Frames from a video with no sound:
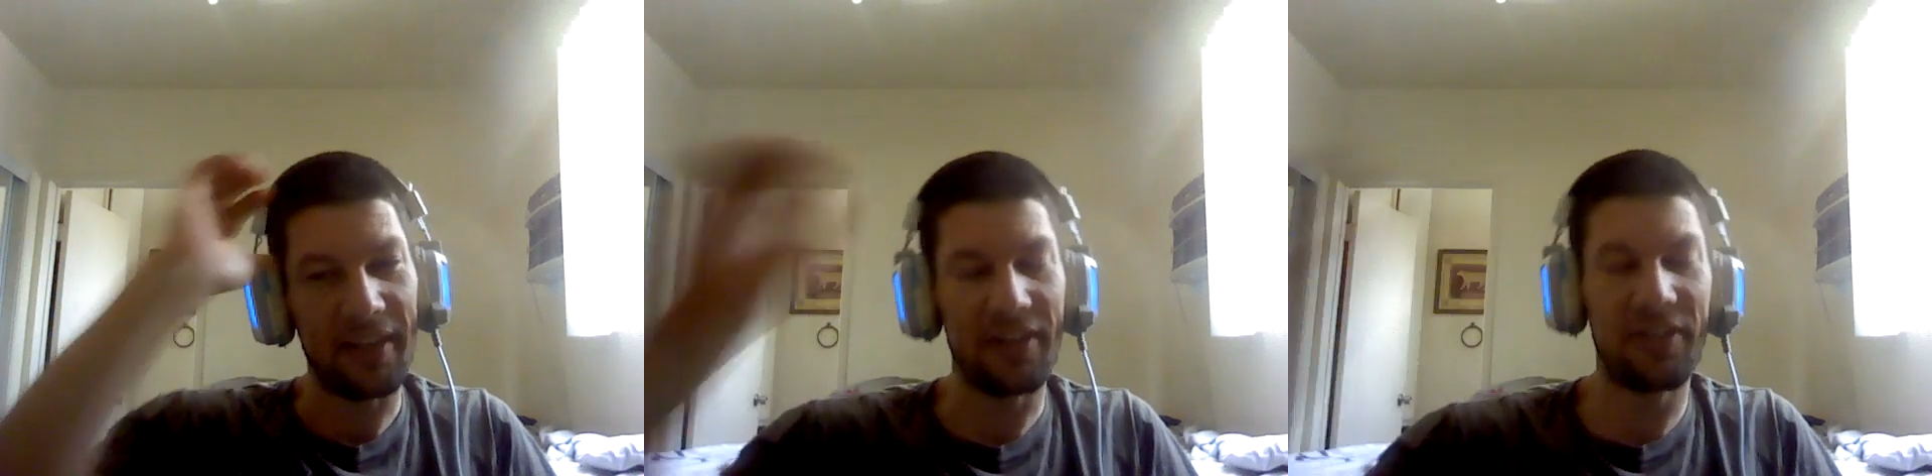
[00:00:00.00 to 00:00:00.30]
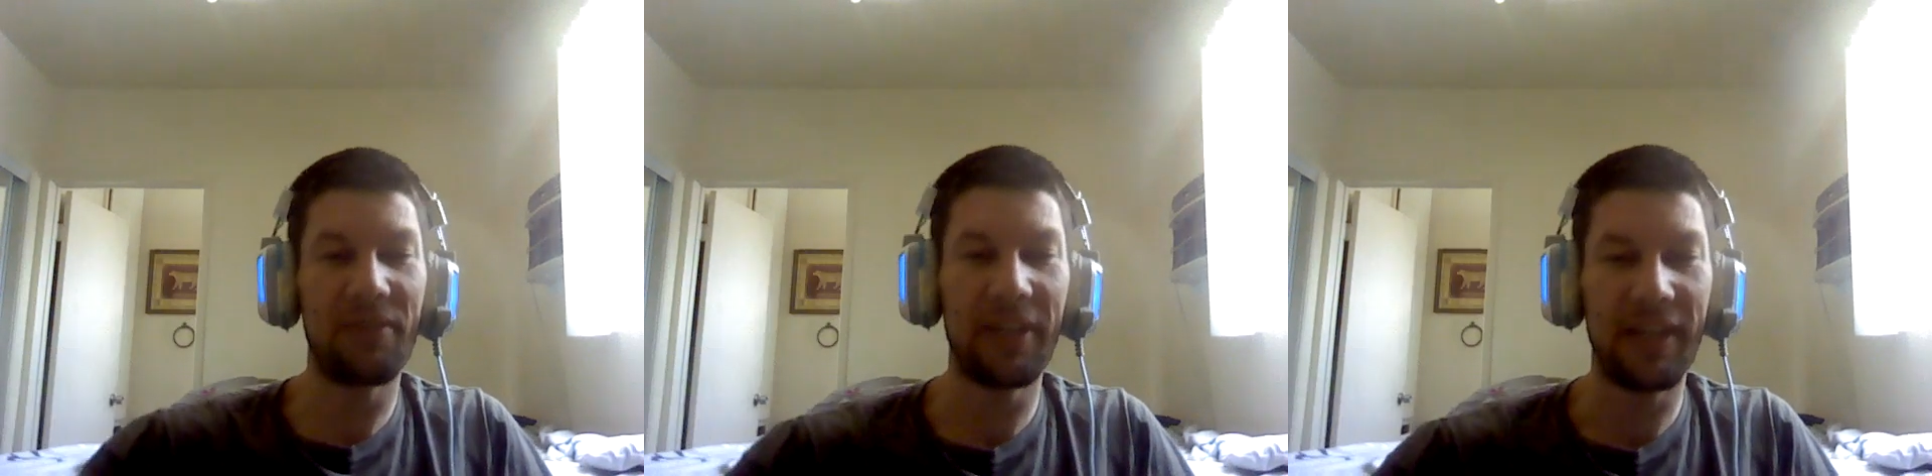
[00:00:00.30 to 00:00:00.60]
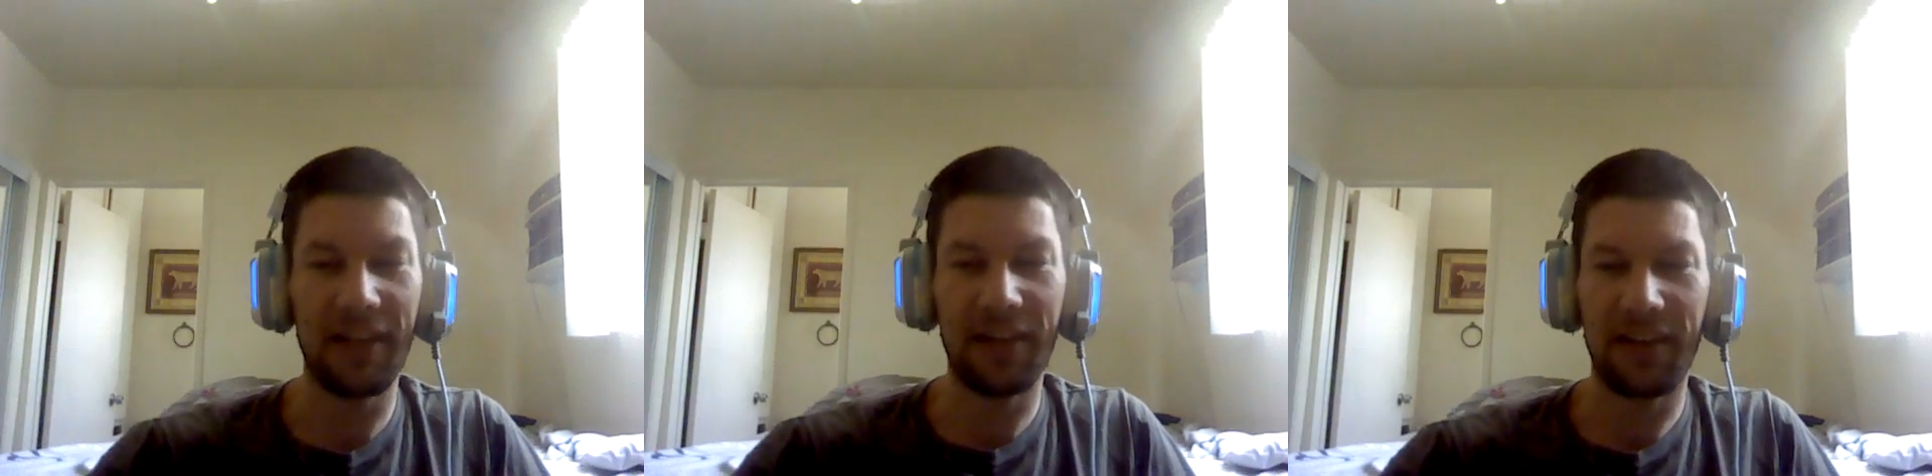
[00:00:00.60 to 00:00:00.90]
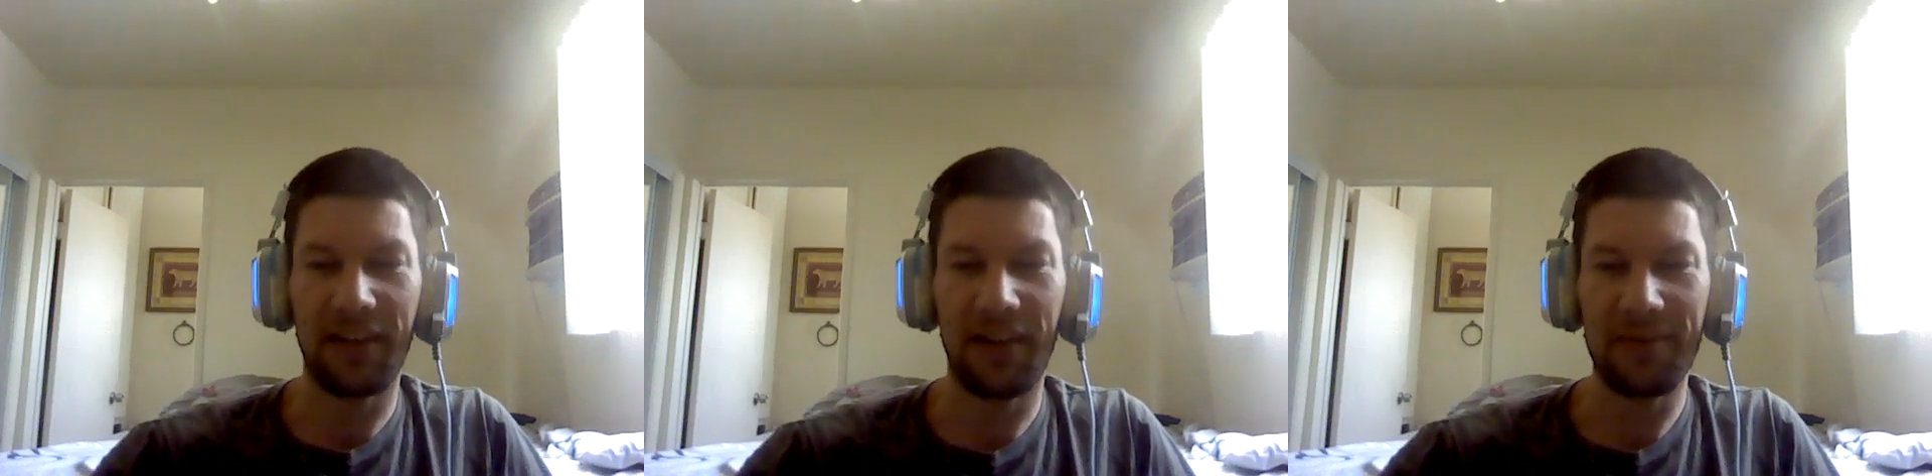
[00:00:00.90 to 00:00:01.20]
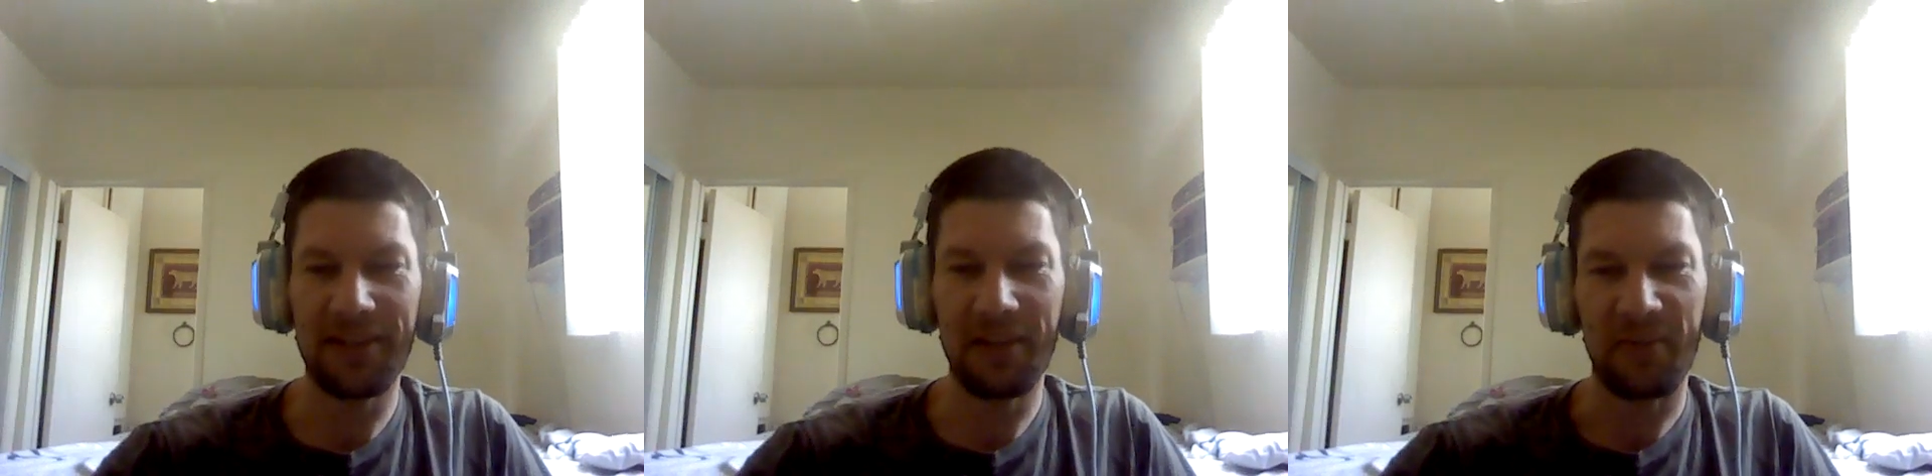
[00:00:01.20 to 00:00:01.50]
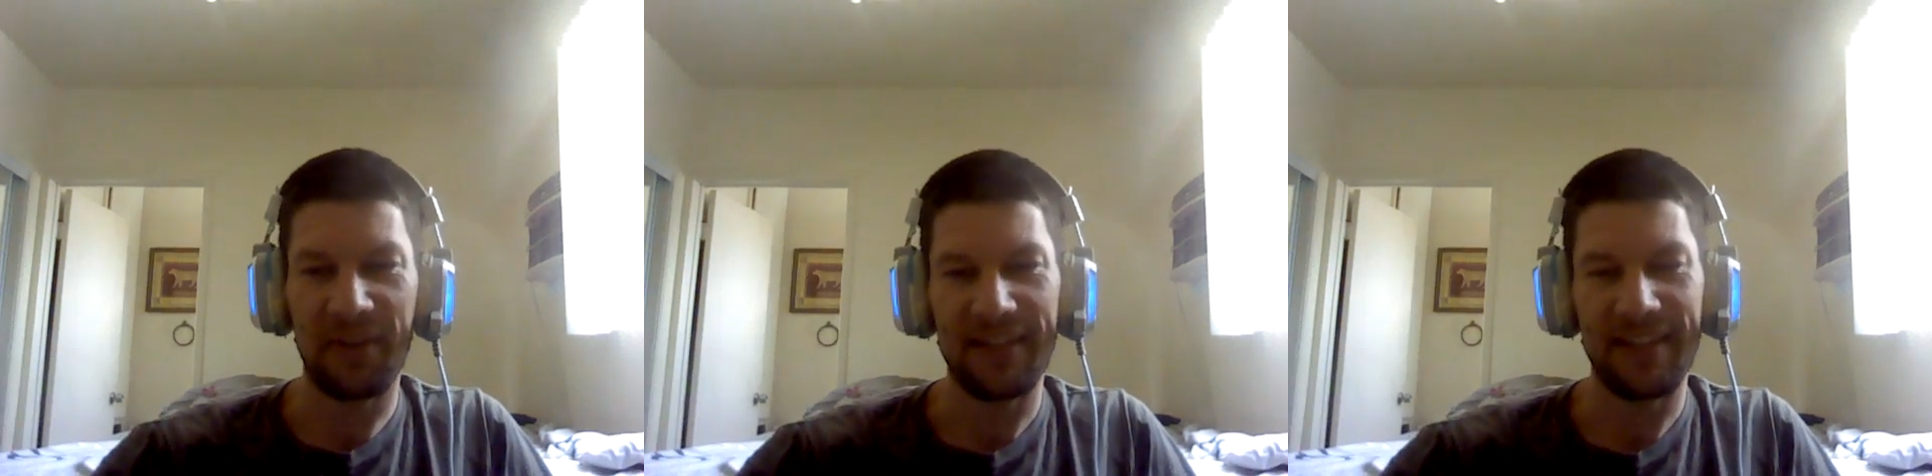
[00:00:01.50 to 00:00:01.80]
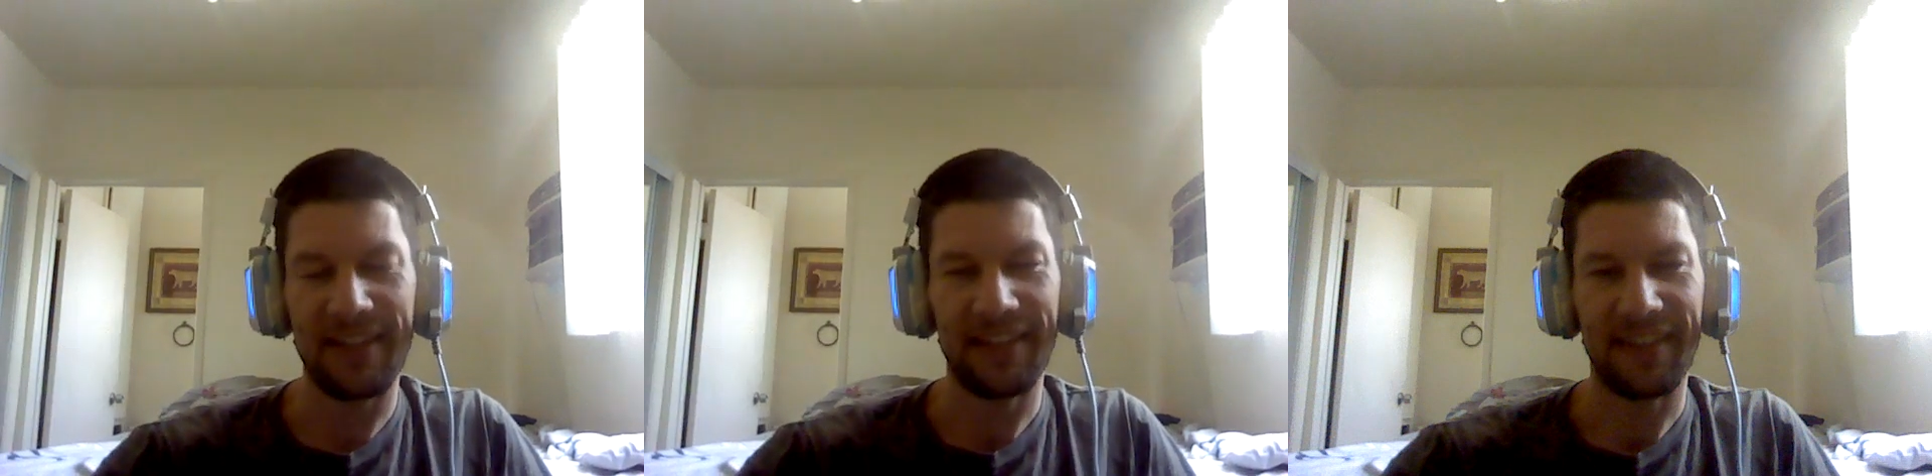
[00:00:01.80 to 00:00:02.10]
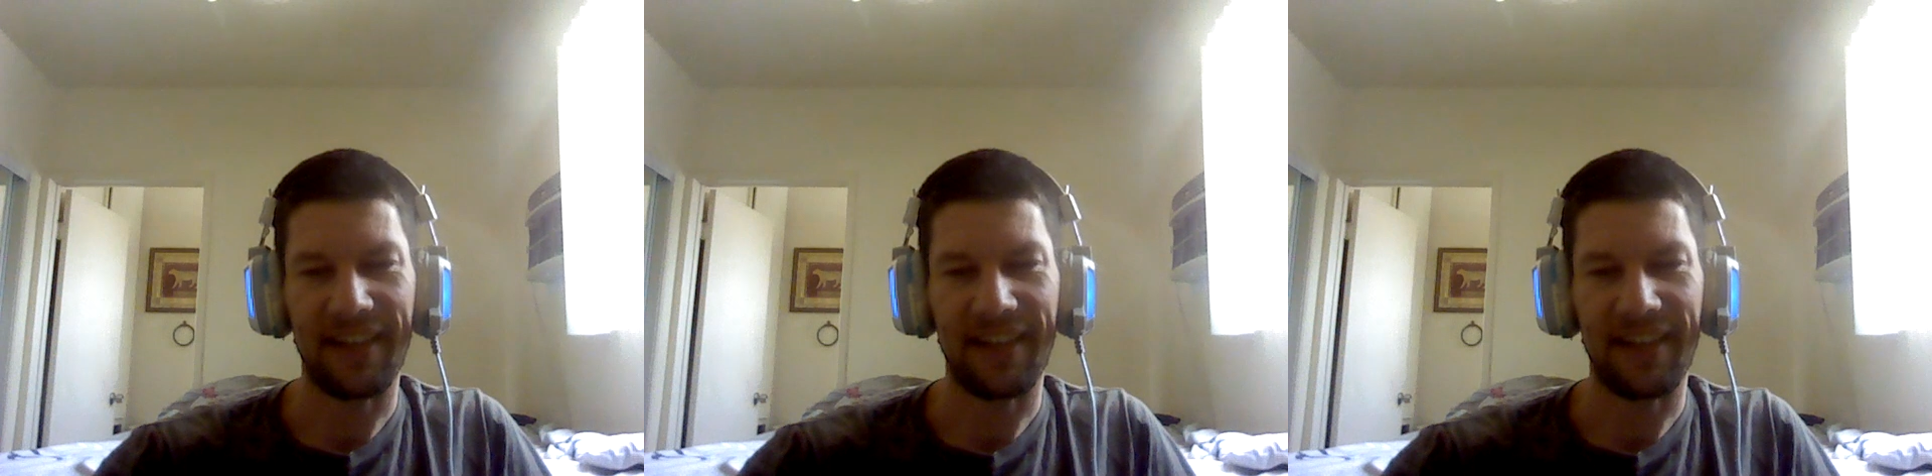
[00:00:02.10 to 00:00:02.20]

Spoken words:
did you hear? Oh, what's up, Christy?